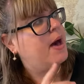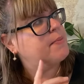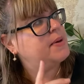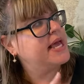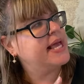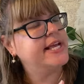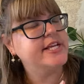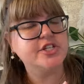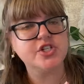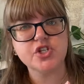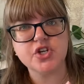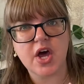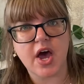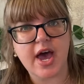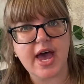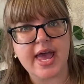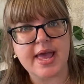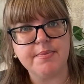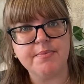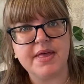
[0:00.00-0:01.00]
each
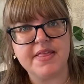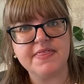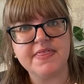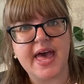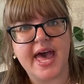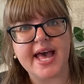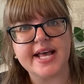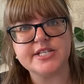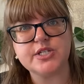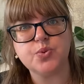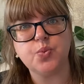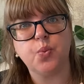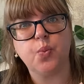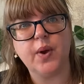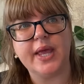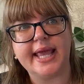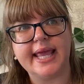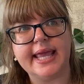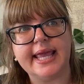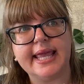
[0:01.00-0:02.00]
time that
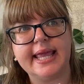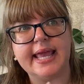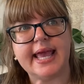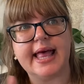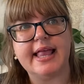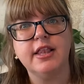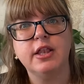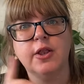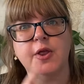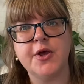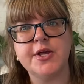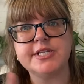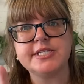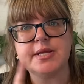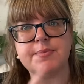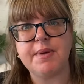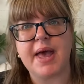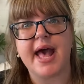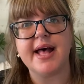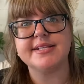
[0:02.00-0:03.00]
we learnt
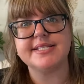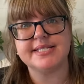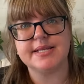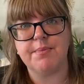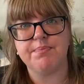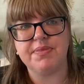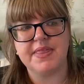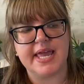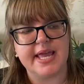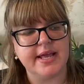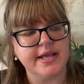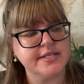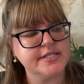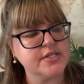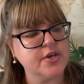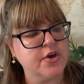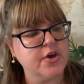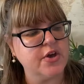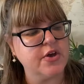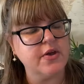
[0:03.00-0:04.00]
about something.
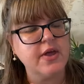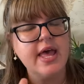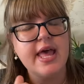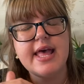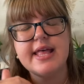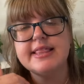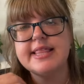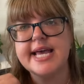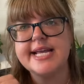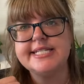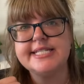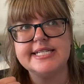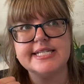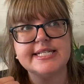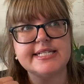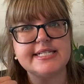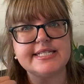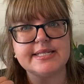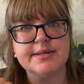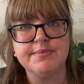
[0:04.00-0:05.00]
So they
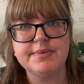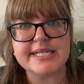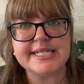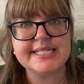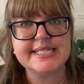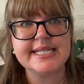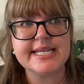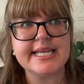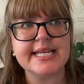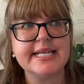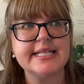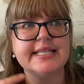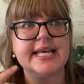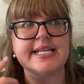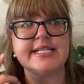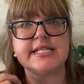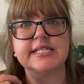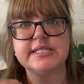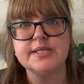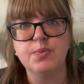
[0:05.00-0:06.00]
did some listening,
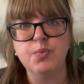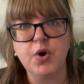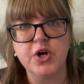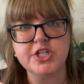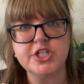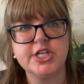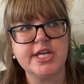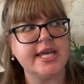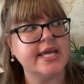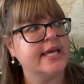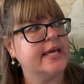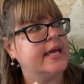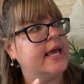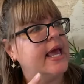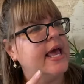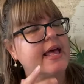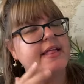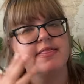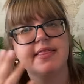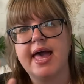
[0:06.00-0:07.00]
they did some watching,
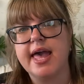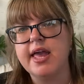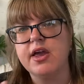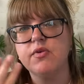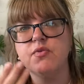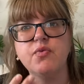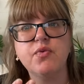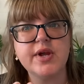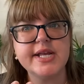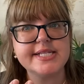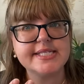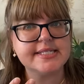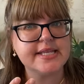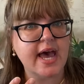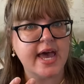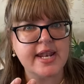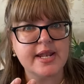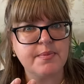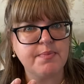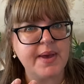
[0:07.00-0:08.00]
they
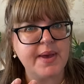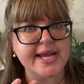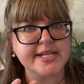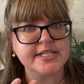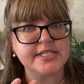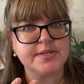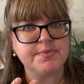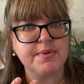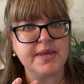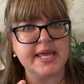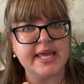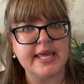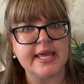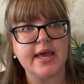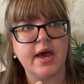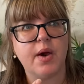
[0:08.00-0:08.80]
recited back to me